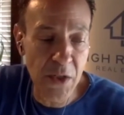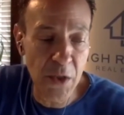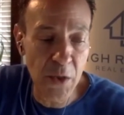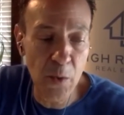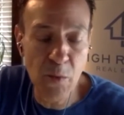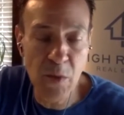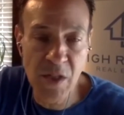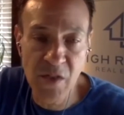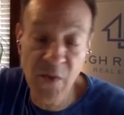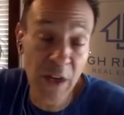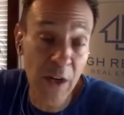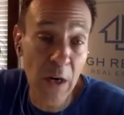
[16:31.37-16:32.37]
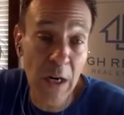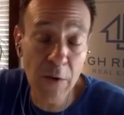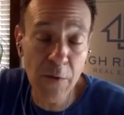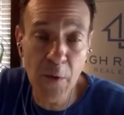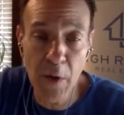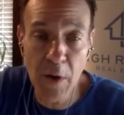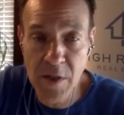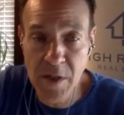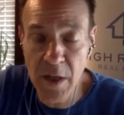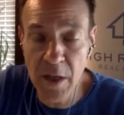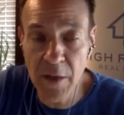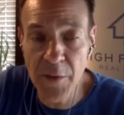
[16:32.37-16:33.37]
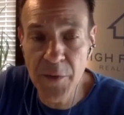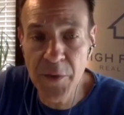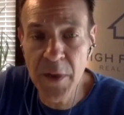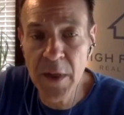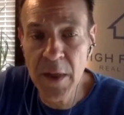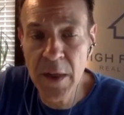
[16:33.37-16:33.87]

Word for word: to just figure out for ourselves.